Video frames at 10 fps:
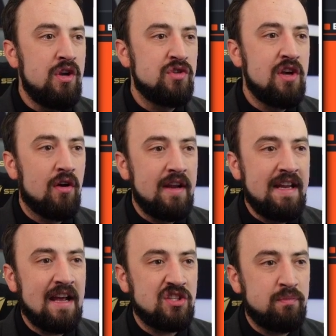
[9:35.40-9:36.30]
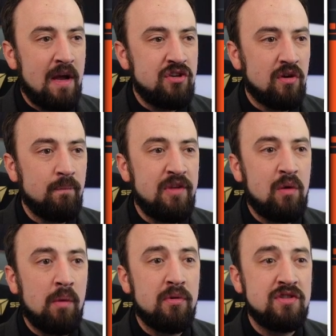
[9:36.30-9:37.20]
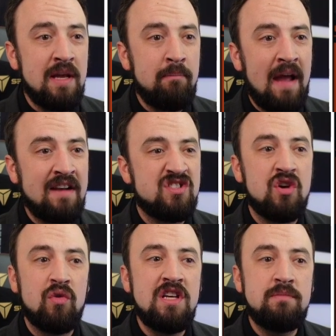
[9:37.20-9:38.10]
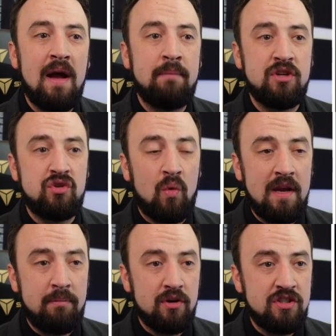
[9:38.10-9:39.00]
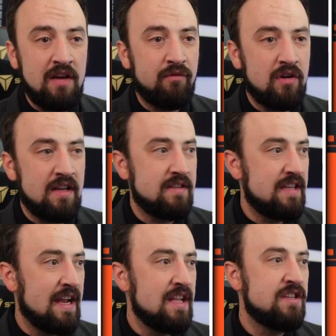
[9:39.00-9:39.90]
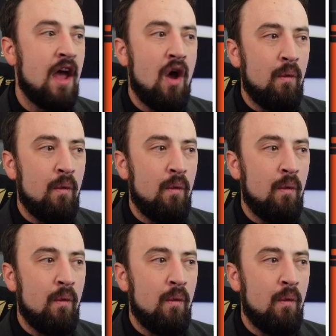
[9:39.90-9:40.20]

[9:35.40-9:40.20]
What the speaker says: When using her EX special, the equipper's impact is increased by up to 20% for 10 seconds.